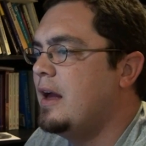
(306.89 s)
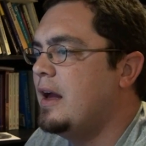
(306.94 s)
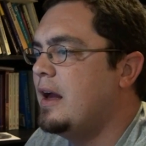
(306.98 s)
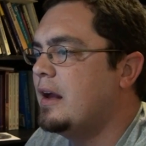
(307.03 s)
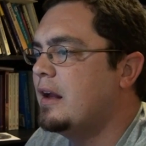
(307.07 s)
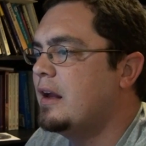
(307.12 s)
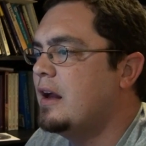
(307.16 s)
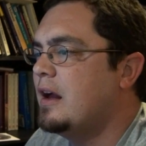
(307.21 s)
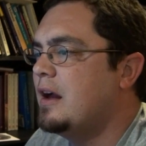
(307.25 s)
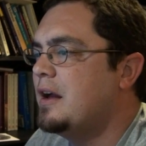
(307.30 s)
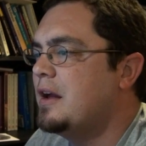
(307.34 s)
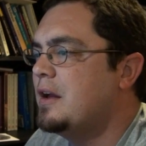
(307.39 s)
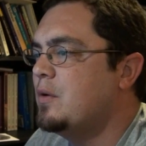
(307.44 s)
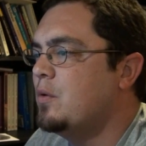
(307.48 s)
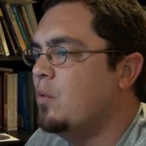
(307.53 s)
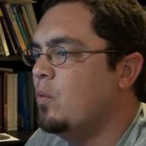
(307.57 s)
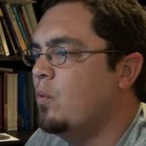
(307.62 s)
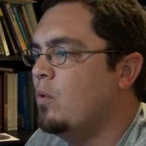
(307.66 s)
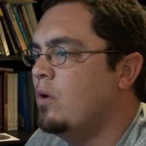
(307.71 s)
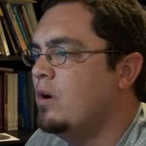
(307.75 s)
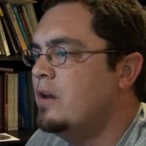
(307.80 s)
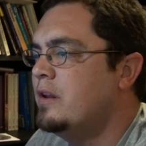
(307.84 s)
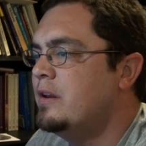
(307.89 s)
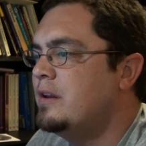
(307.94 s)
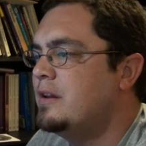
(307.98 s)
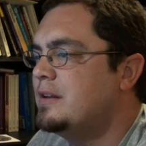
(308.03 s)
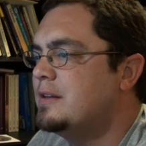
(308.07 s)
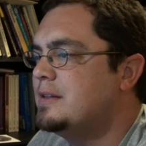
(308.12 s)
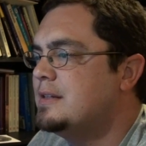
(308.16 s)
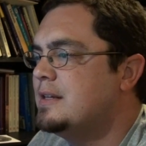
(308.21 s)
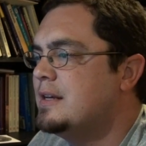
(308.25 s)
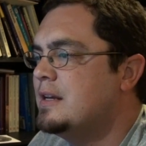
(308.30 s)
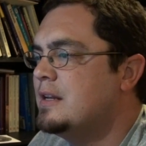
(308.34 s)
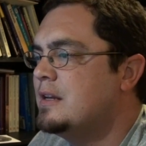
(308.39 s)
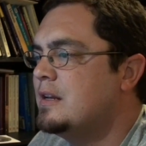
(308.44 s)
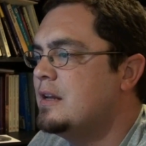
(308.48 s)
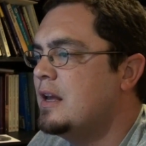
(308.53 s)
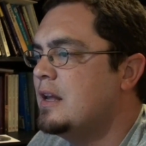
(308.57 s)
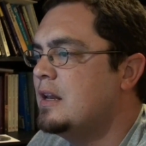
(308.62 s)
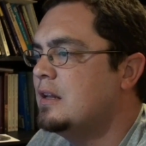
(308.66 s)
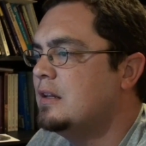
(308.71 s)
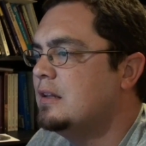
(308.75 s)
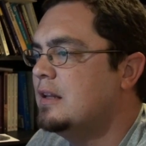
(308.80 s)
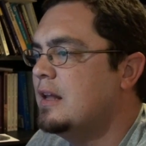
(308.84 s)
Haggai 1, 10,
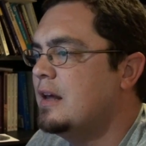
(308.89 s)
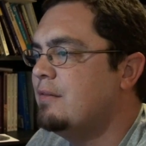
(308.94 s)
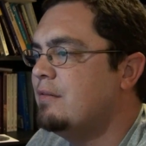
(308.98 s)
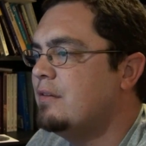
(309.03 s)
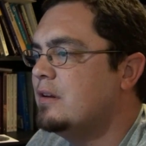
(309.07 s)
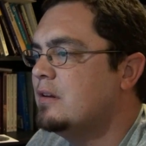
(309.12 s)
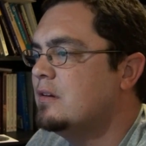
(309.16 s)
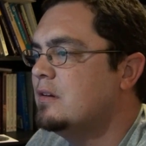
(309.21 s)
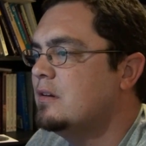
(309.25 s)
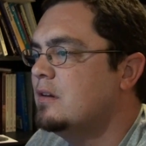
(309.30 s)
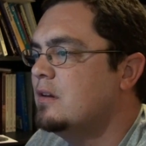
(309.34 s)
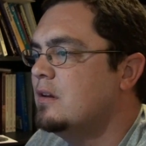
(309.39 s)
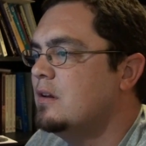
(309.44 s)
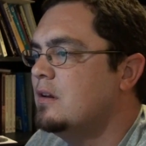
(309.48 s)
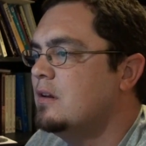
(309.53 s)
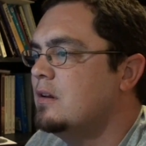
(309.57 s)
and 11,